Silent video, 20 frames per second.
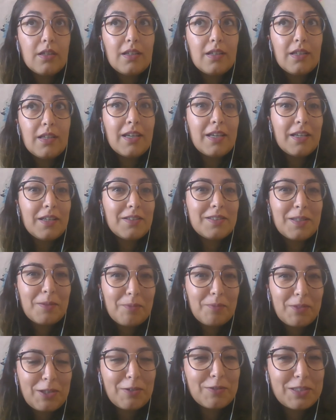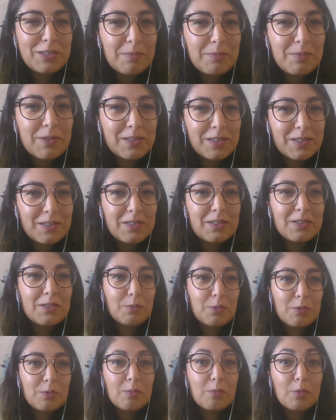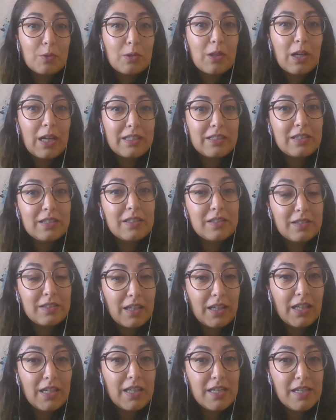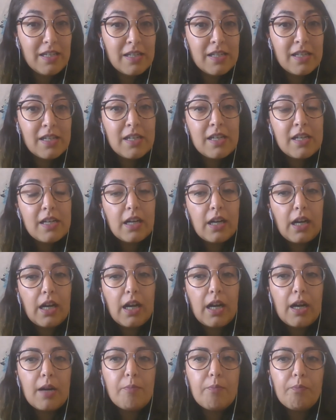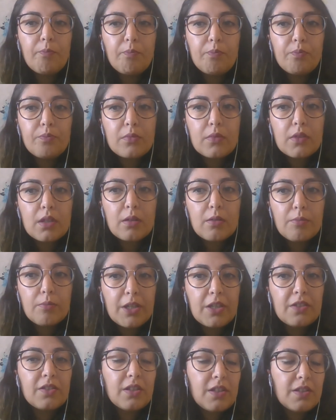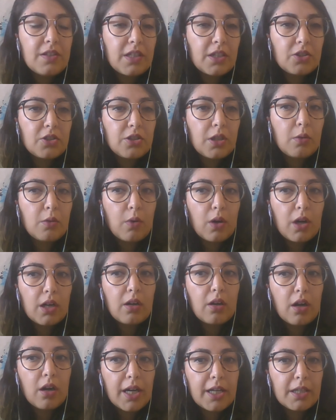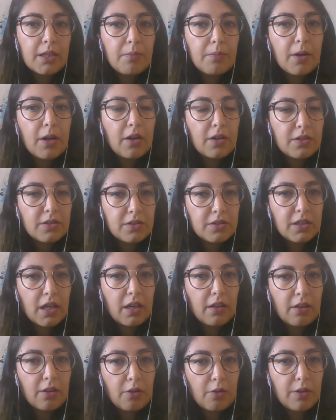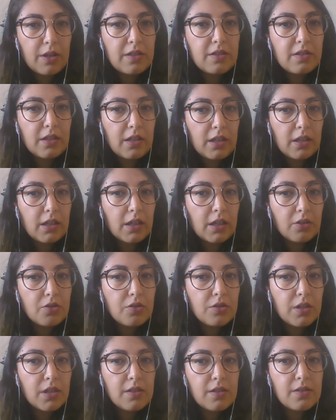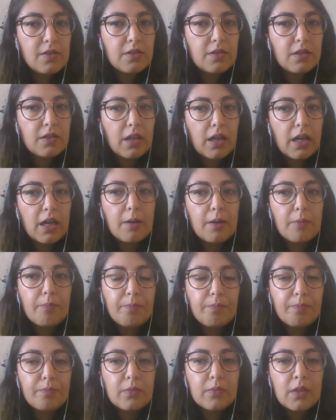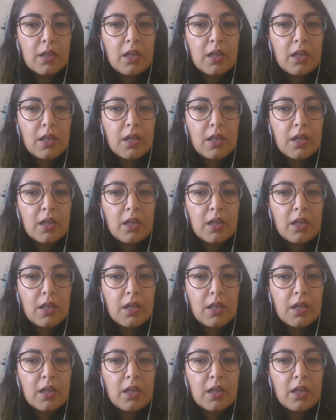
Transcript: is something obviously businesses would like to see, because it is actually quite high in comparison to other OECD countries. I